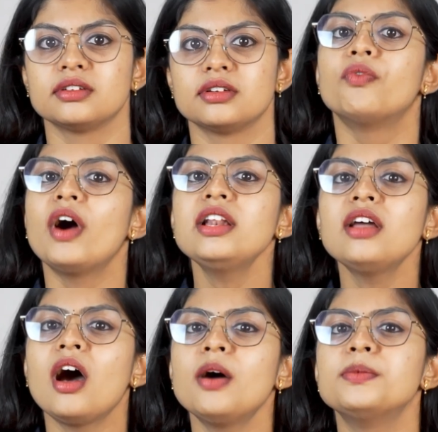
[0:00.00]

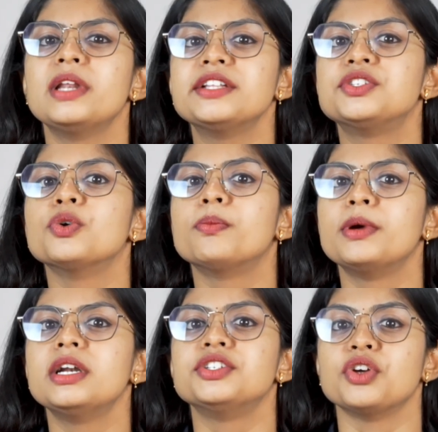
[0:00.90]
VulnHub lets you
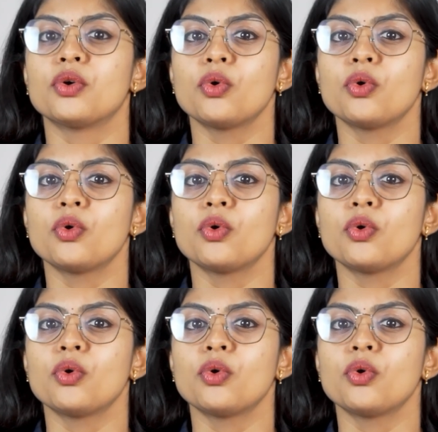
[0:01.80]
build your